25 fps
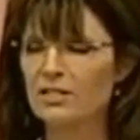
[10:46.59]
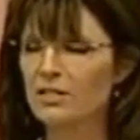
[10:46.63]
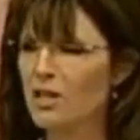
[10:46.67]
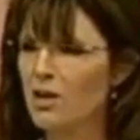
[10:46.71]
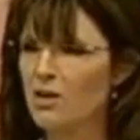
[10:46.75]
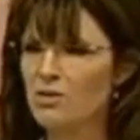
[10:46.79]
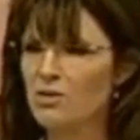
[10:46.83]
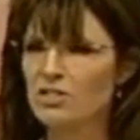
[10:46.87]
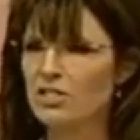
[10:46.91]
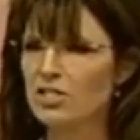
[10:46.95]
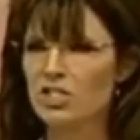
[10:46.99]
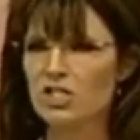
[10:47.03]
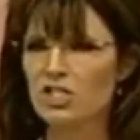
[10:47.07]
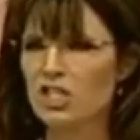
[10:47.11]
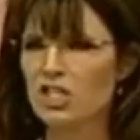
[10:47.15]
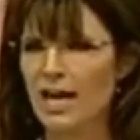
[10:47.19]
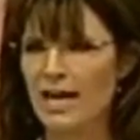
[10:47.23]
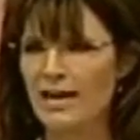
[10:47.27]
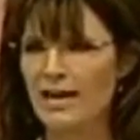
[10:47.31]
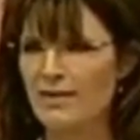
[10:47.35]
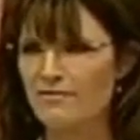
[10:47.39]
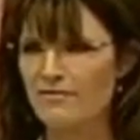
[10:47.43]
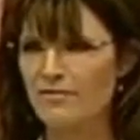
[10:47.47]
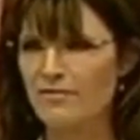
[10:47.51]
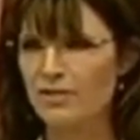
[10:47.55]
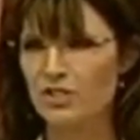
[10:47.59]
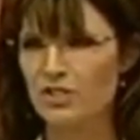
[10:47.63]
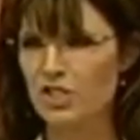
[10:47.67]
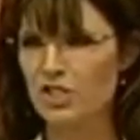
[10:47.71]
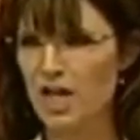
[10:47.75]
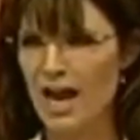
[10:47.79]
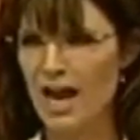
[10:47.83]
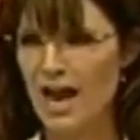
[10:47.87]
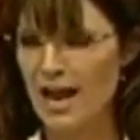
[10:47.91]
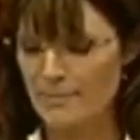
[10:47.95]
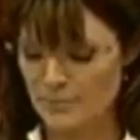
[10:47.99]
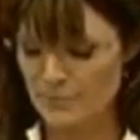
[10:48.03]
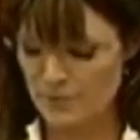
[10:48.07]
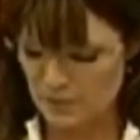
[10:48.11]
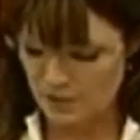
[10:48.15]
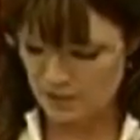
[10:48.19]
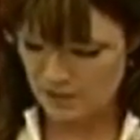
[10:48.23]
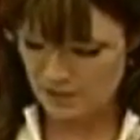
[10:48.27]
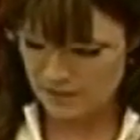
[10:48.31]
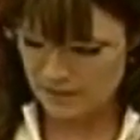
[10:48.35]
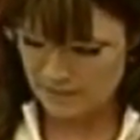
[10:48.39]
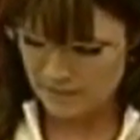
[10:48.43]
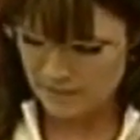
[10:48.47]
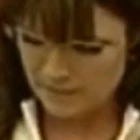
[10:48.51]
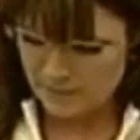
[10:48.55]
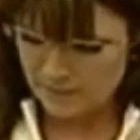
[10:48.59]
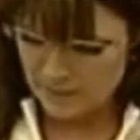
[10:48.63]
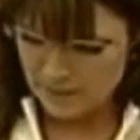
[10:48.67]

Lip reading: close a shameful chapter,